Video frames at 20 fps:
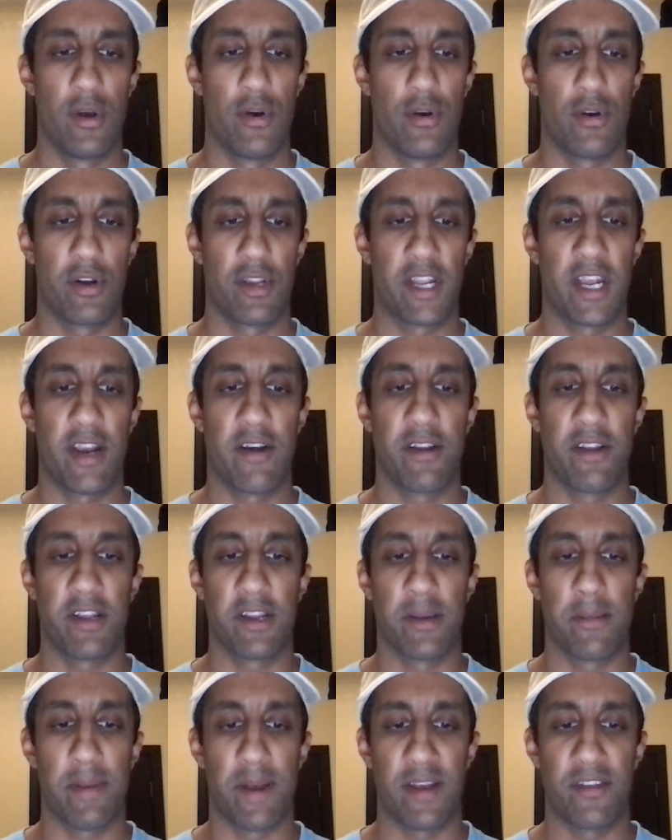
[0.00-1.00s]
carrying
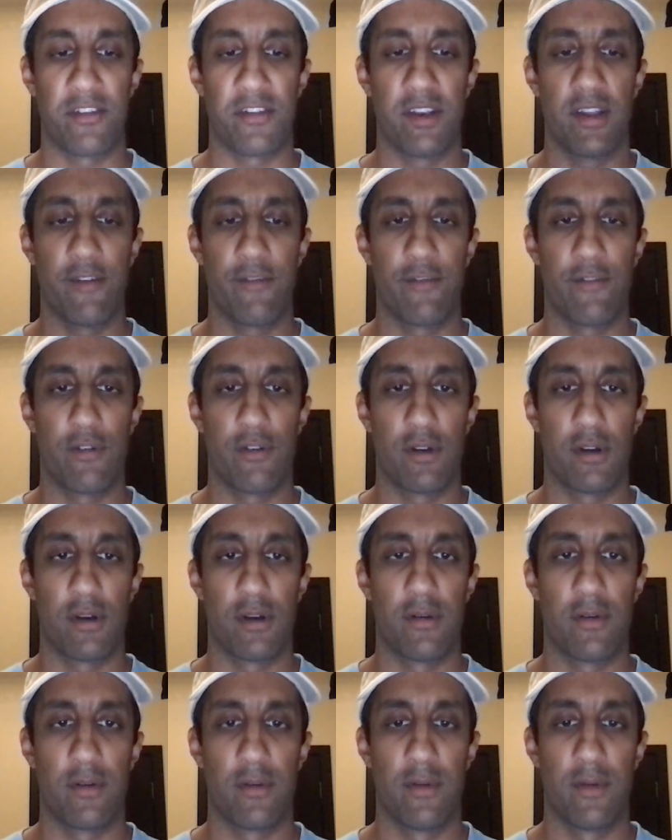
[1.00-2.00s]
capacity
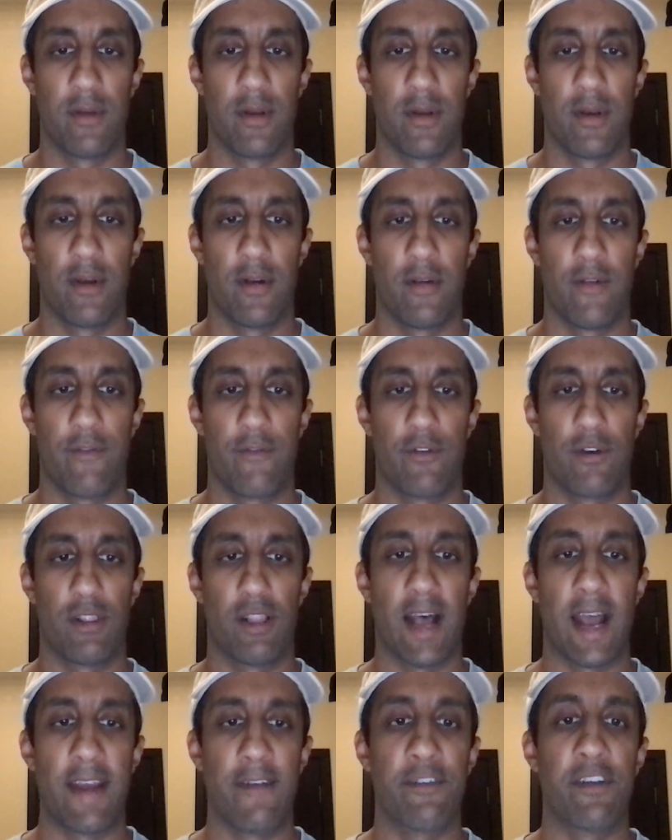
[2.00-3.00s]
for
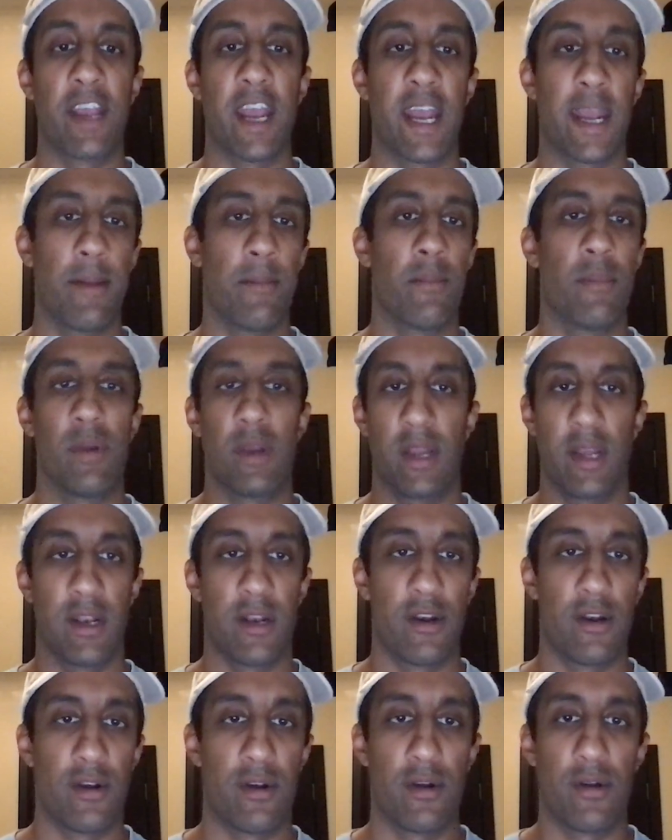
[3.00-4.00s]
live game
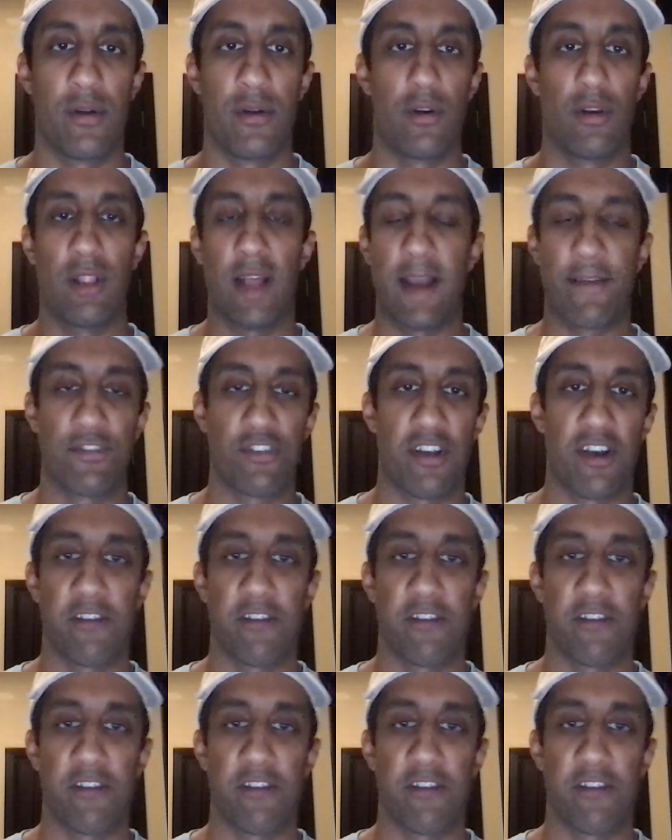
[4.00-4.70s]
or livestock